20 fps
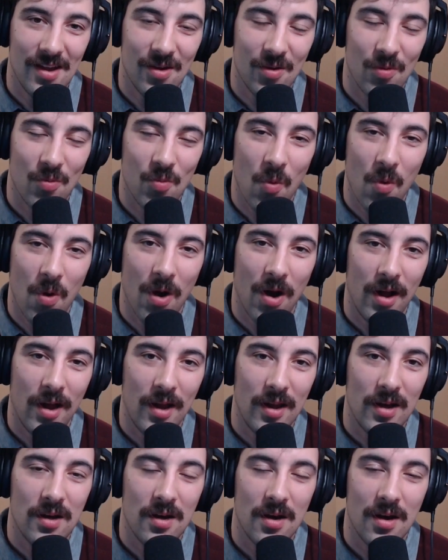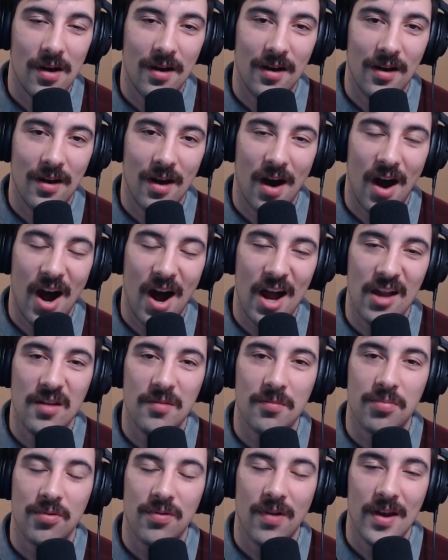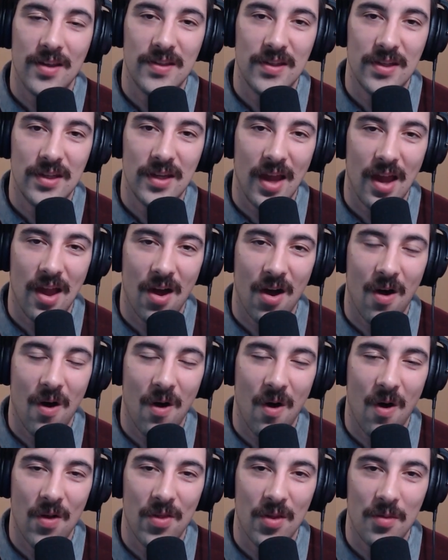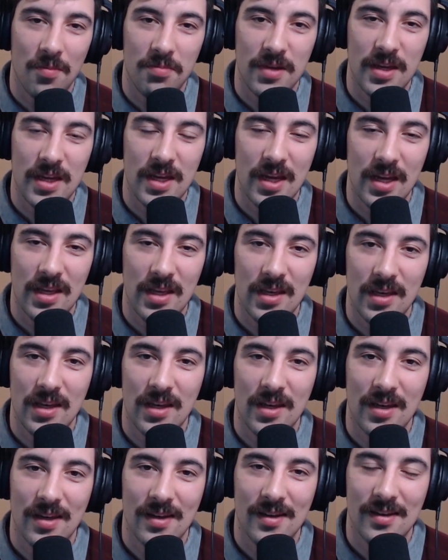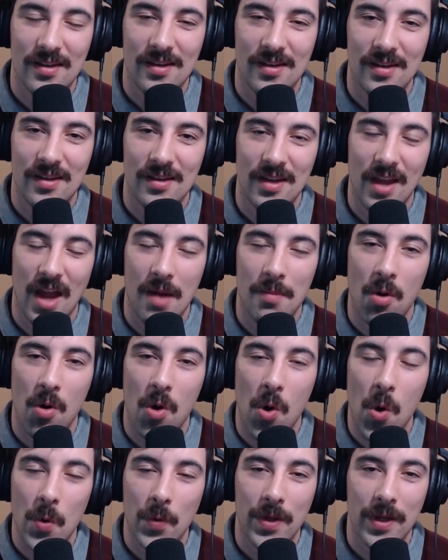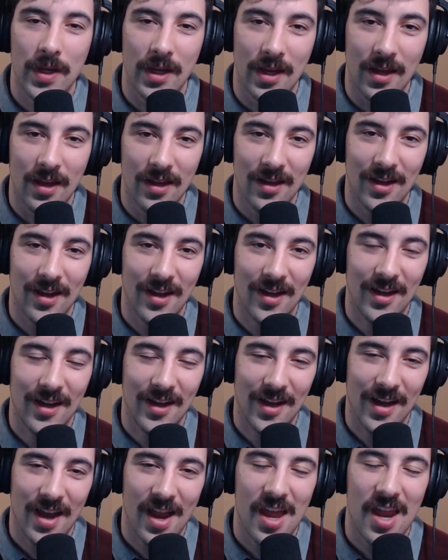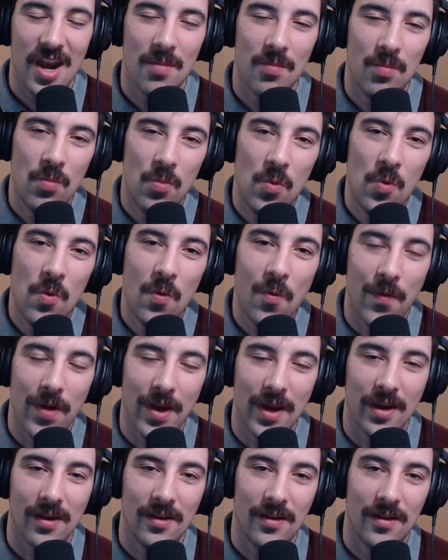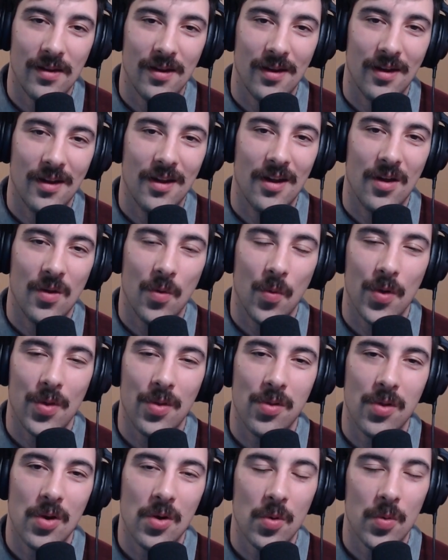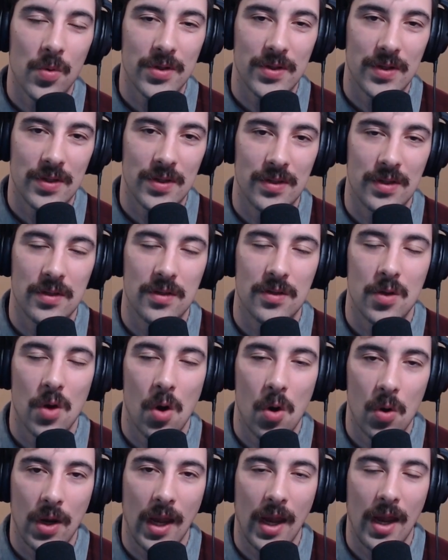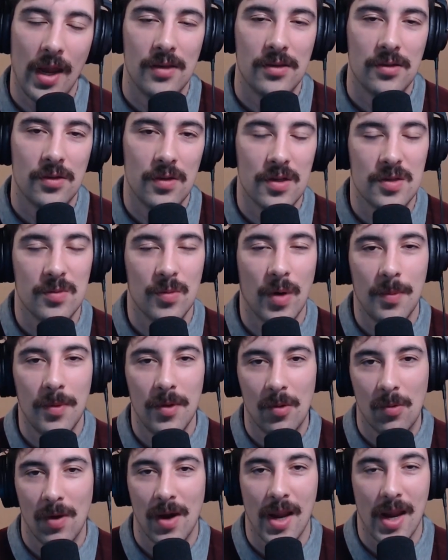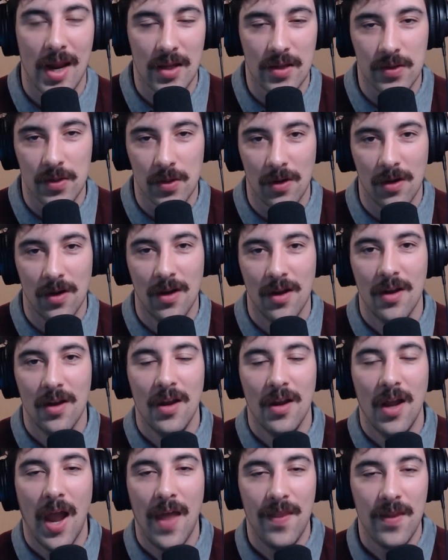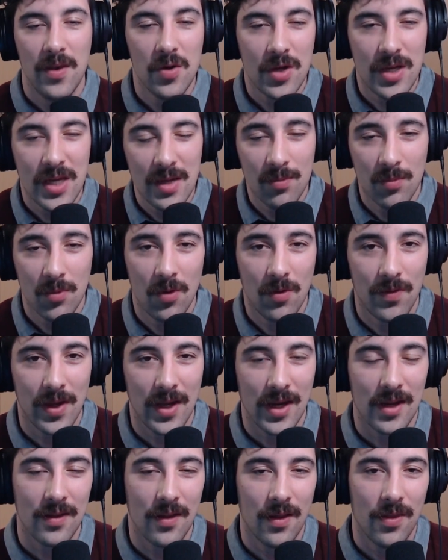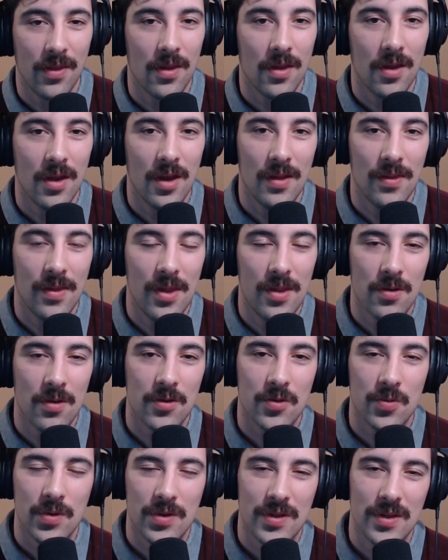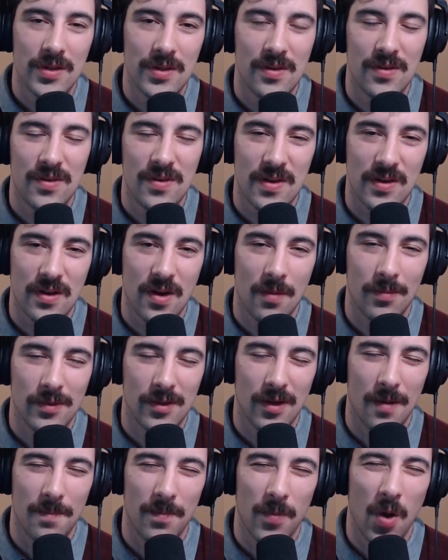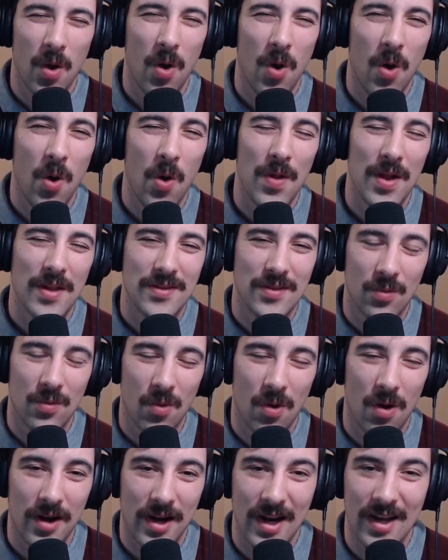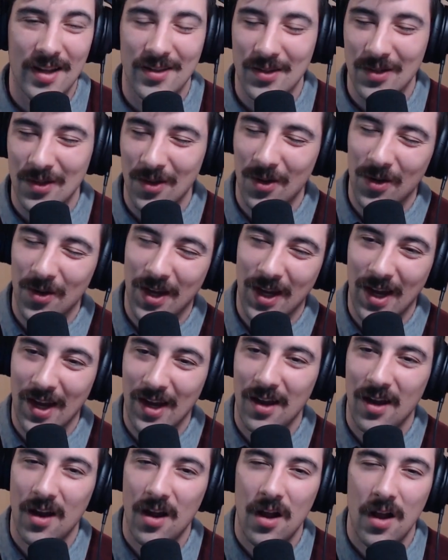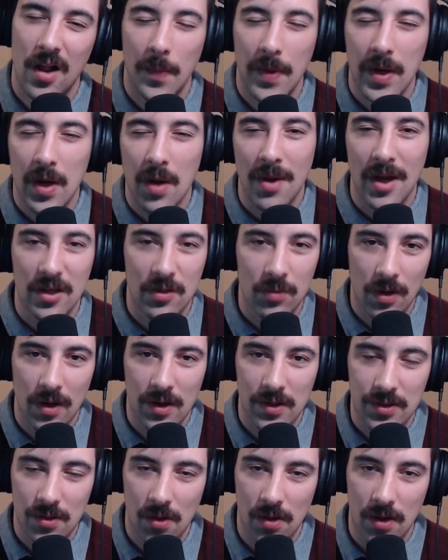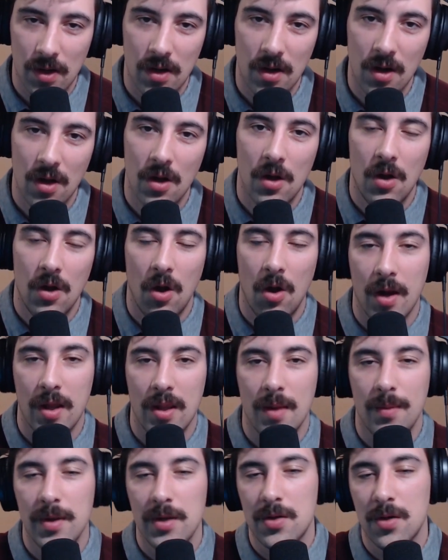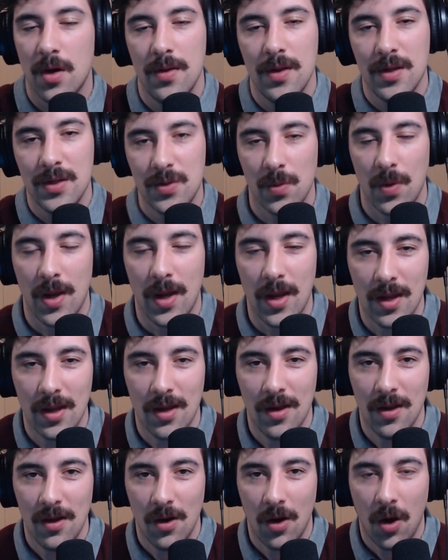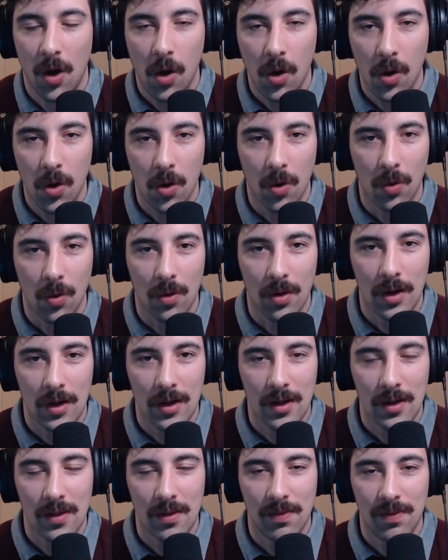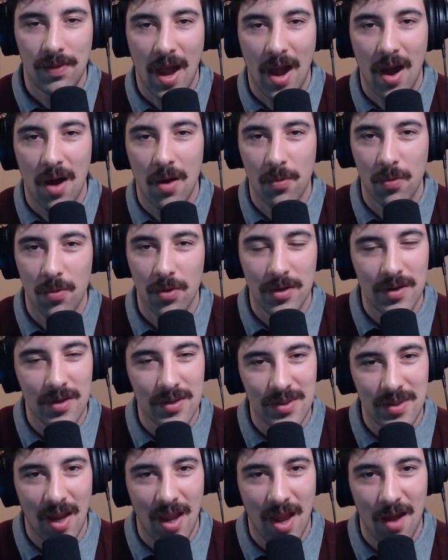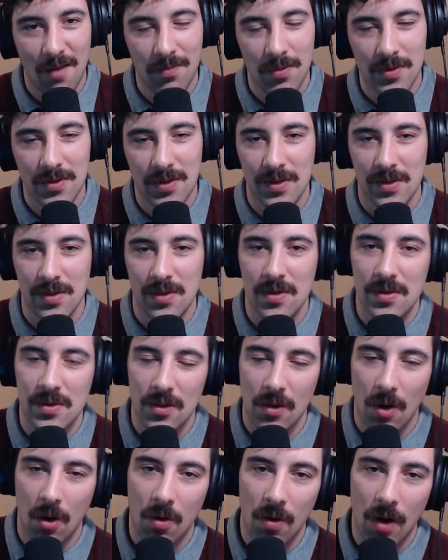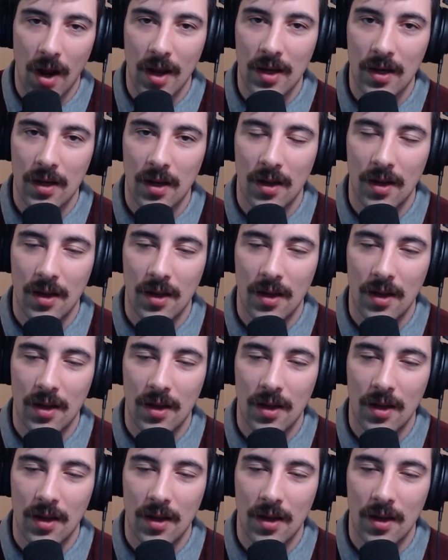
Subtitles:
one, I am pressing on the bead, I'm holding it, and I'm moving with little resistance. Okay, so this might be the right answer. And then you keep moving, and then there's resistance that comes up. Oh, that's the wrong answer. Okay, let me go back to where I started. Okay, let me try this way. Oh, that one doesn't have resistance. All right.